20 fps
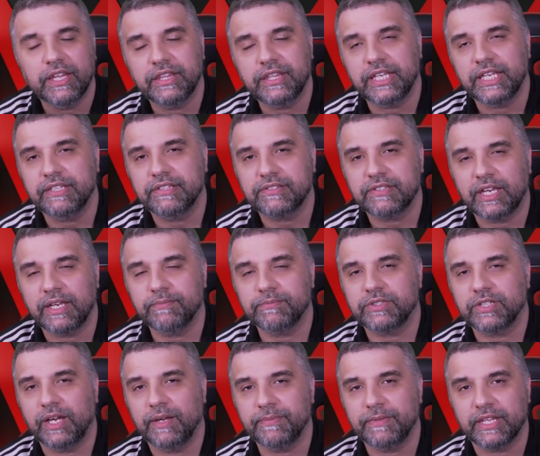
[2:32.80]
the same
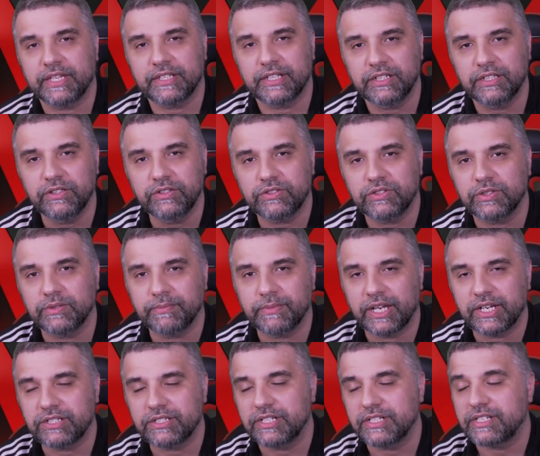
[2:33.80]
time that the Luton
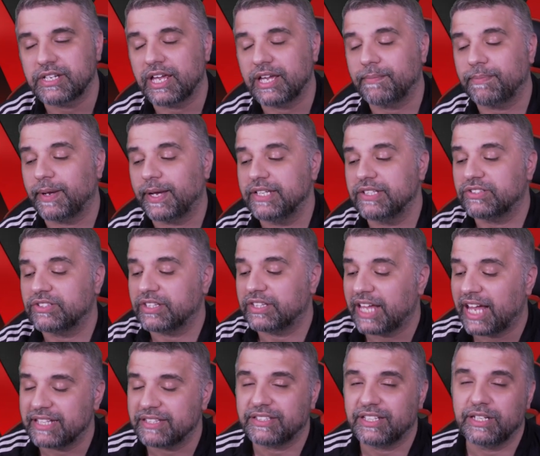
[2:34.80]
match should take place. So
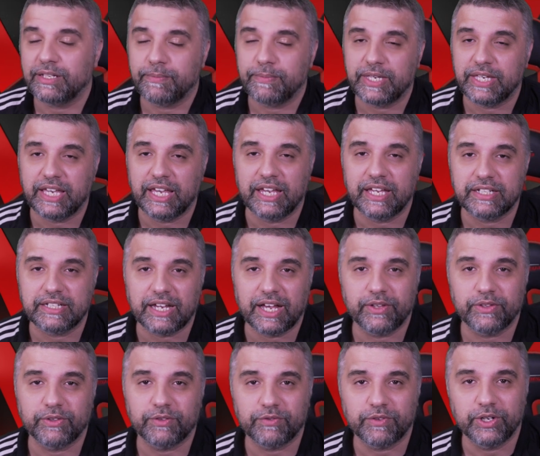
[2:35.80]
that's going to be kicked
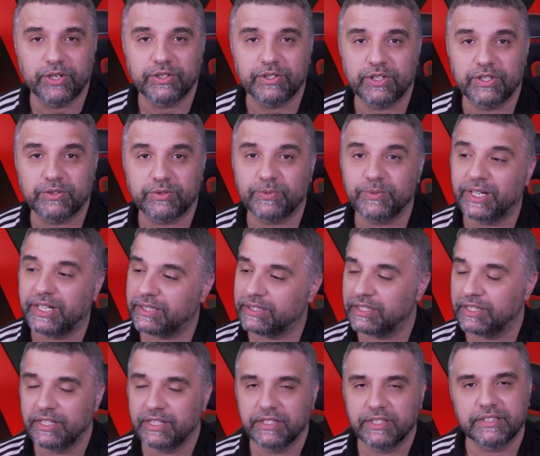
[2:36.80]
down the road as well.
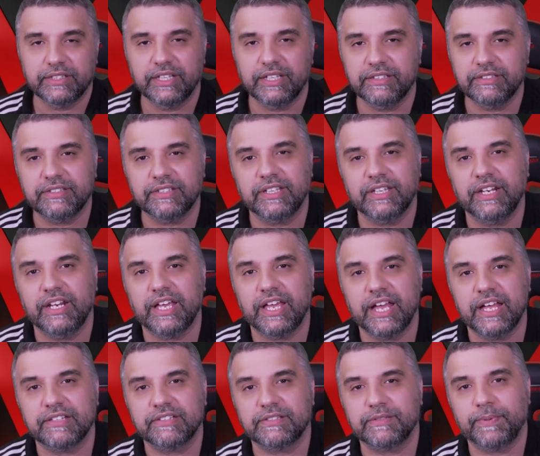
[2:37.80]
Things are going to
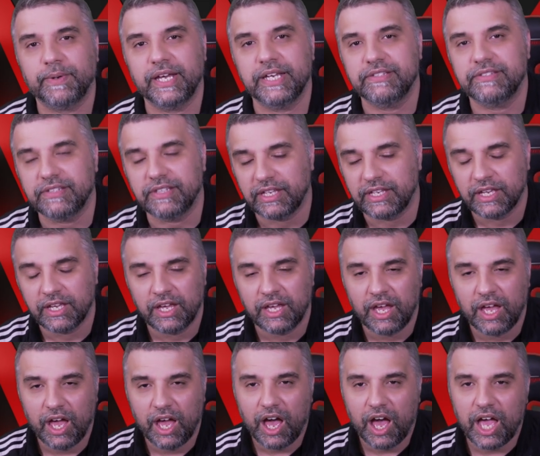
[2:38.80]
get spicy.
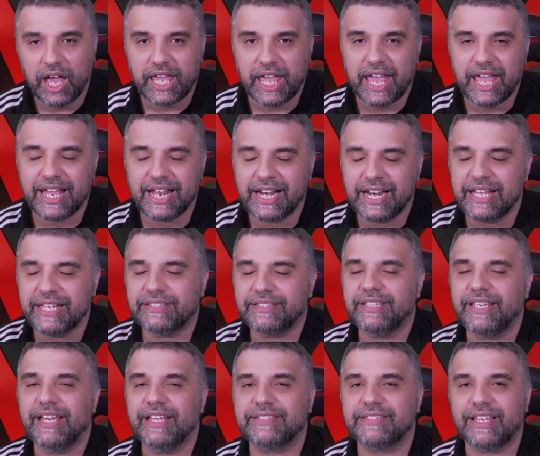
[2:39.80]
Okay, let's
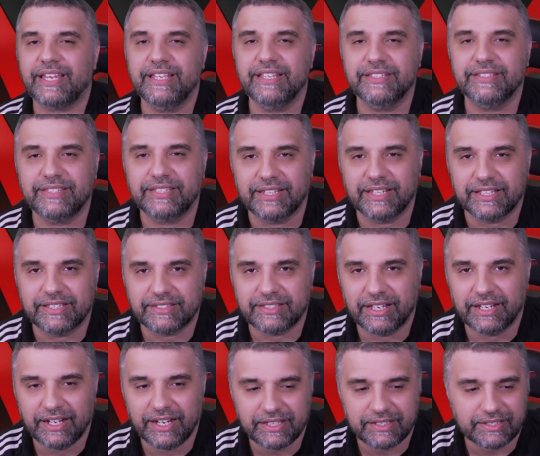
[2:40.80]
get into this
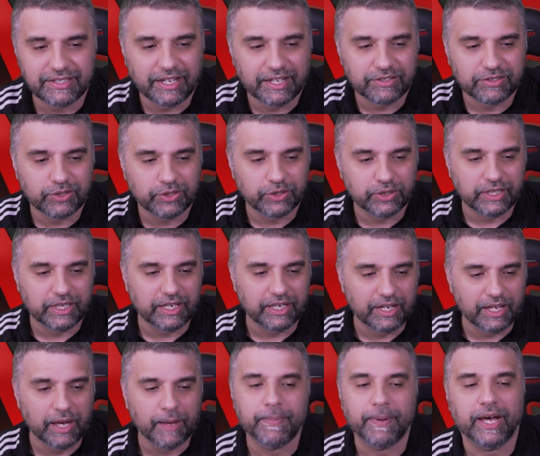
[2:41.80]
and let's start
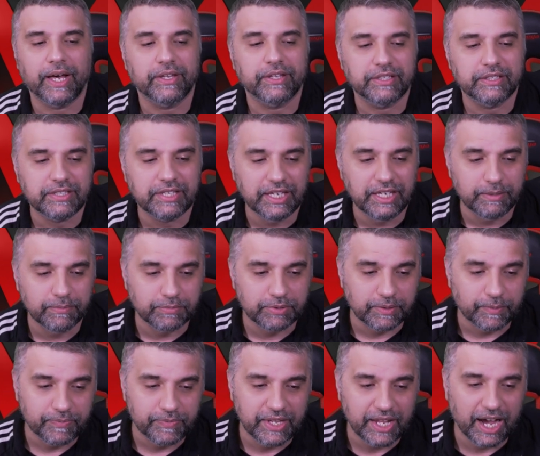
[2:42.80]
talking about the
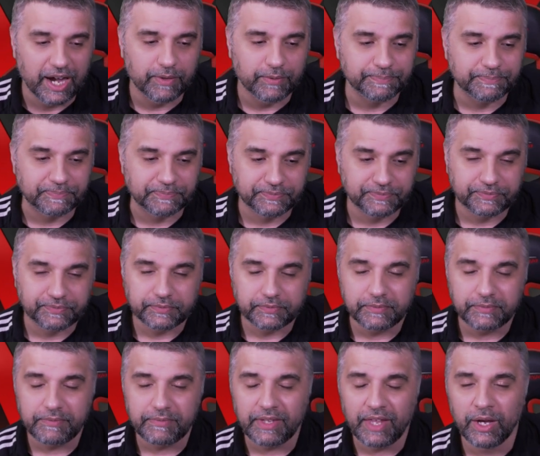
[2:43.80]
teams. Now,
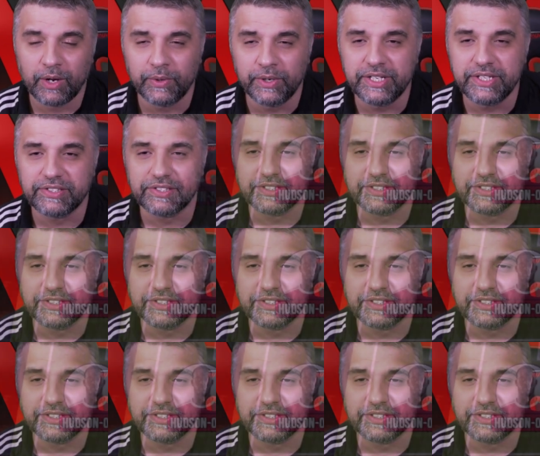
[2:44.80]
I want to